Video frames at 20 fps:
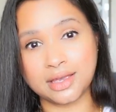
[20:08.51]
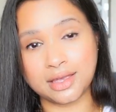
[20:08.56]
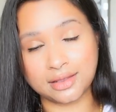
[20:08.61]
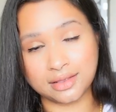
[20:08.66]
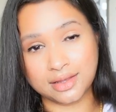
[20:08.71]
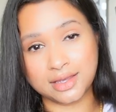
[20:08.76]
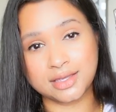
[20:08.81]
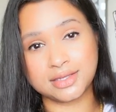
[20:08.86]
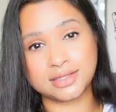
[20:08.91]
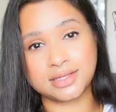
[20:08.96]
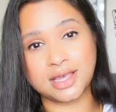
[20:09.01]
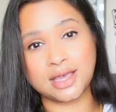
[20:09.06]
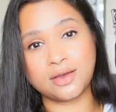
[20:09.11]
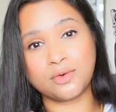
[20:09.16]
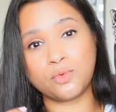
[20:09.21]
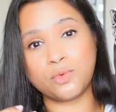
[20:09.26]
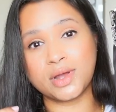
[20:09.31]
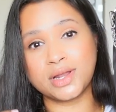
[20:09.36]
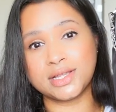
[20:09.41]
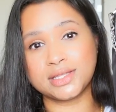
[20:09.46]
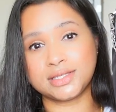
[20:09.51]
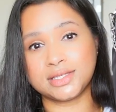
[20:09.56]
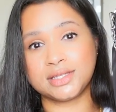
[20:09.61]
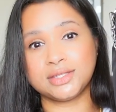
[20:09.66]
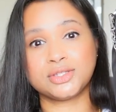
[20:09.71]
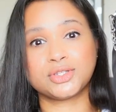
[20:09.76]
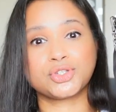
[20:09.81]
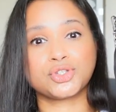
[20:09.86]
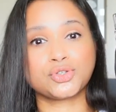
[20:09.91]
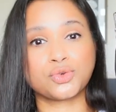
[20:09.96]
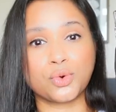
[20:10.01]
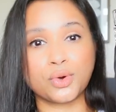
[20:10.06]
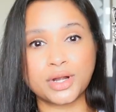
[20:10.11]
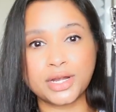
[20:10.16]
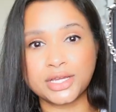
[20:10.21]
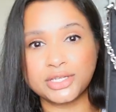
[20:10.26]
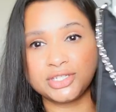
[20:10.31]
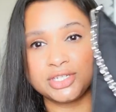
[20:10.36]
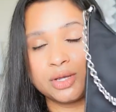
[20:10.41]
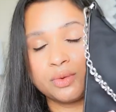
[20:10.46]
at least that when it's in
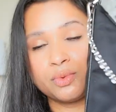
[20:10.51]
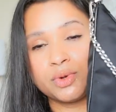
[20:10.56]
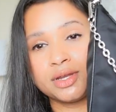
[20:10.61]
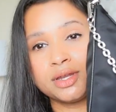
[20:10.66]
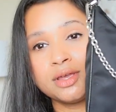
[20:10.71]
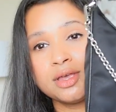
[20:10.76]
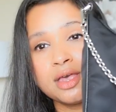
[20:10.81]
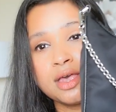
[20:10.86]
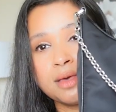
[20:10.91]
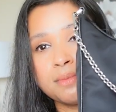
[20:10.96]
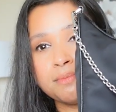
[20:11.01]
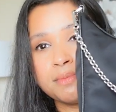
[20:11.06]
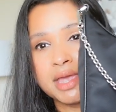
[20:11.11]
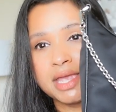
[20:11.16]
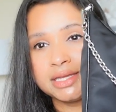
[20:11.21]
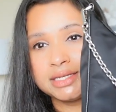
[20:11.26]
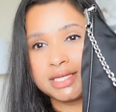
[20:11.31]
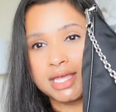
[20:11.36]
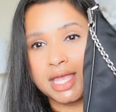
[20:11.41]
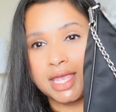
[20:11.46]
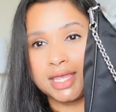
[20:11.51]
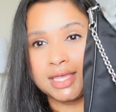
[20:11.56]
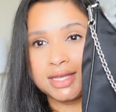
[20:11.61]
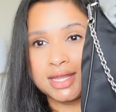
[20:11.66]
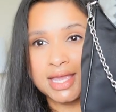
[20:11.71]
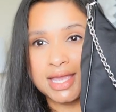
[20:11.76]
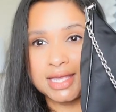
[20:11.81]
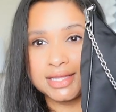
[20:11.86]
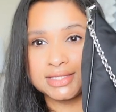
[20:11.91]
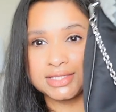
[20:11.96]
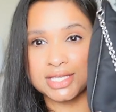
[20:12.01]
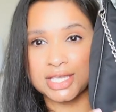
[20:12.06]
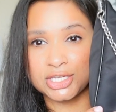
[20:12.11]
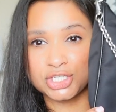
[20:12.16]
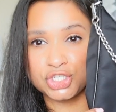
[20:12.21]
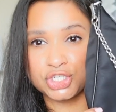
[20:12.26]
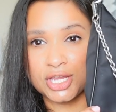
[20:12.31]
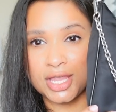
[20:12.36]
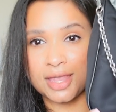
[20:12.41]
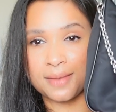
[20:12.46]
storage, it would maintain its
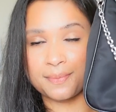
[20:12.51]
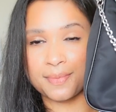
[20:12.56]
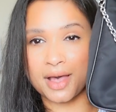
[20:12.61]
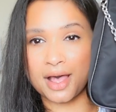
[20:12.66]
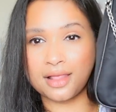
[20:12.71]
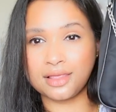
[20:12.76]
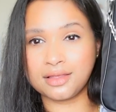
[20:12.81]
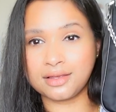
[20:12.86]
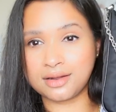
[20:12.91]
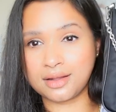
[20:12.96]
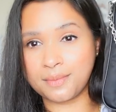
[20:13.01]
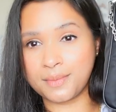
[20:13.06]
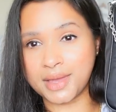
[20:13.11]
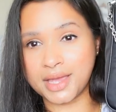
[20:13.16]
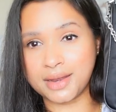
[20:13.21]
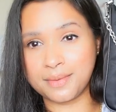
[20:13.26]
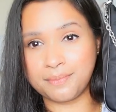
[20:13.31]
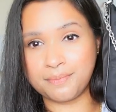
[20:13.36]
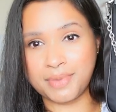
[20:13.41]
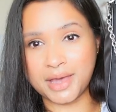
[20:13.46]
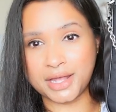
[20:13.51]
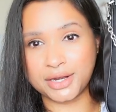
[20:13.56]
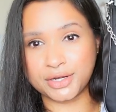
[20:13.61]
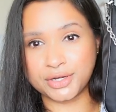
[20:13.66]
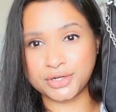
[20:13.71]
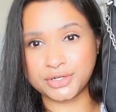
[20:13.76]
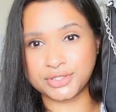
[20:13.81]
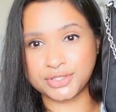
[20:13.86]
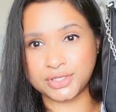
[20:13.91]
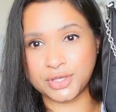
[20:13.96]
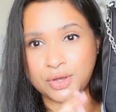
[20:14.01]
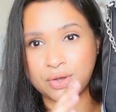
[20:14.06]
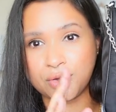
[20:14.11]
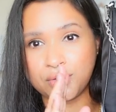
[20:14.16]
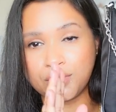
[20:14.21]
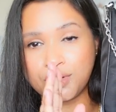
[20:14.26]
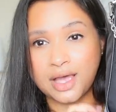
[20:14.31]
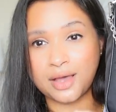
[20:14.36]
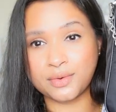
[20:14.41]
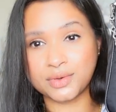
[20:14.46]
shape a little bit better.
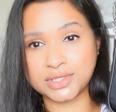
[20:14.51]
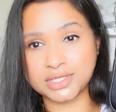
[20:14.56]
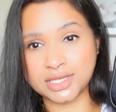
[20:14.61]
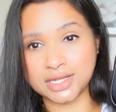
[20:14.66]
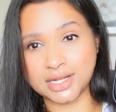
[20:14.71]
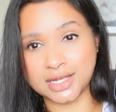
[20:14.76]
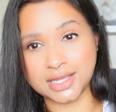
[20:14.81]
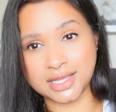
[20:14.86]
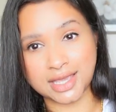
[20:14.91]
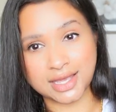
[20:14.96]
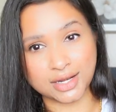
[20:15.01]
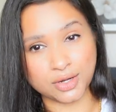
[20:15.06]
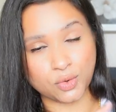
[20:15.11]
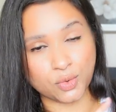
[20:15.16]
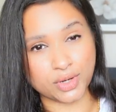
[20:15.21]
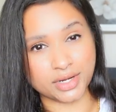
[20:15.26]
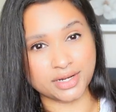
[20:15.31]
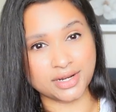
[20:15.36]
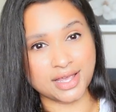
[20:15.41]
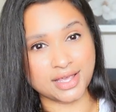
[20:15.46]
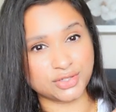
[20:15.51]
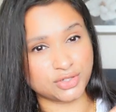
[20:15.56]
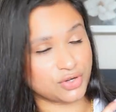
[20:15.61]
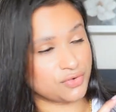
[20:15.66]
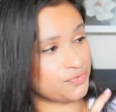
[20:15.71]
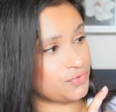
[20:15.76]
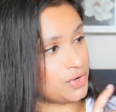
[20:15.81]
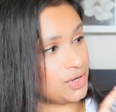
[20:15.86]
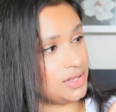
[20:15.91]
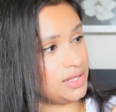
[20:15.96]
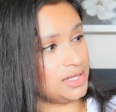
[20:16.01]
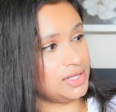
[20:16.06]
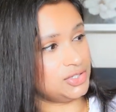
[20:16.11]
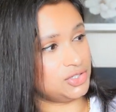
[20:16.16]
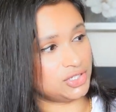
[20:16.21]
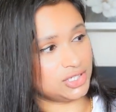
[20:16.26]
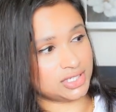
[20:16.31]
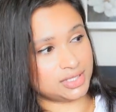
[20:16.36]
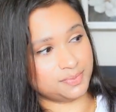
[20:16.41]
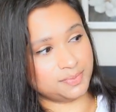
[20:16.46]
So I was gonna get an organizer for
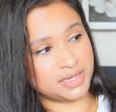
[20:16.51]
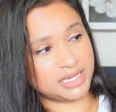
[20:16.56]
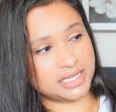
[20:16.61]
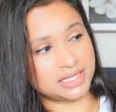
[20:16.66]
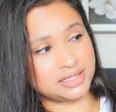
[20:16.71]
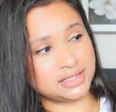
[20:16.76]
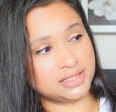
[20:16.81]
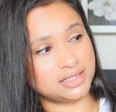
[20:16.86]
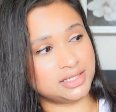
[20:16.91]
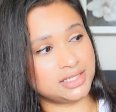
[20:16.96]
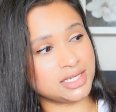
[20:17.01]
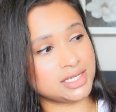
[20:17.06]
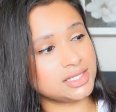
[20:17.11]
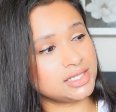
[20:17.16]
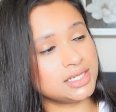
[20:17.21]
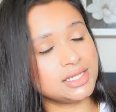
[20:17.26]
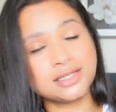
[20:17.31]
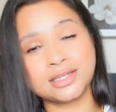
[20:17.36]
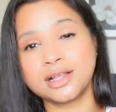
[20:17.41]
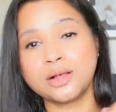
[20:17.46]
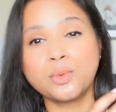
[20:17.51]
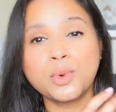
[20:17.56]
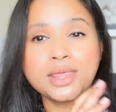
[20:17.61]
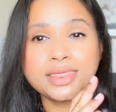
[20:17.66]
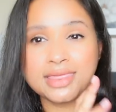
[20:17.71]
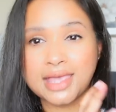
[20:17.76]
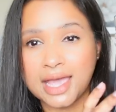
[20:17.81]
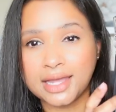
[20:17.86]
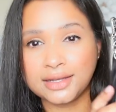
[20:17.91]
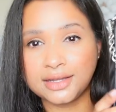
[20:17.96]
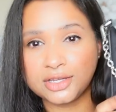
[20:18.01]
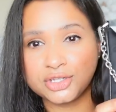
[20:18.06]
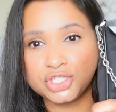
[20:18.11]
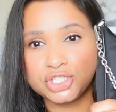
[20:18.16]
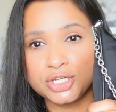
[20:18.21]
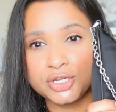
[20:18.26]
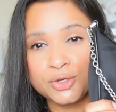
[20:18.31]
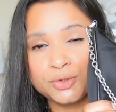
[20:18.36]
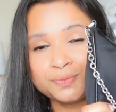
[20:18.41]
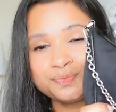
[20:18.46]
this just because, just to deal with that
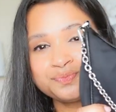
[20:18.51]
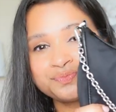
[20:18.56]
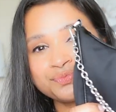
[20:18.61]
issue.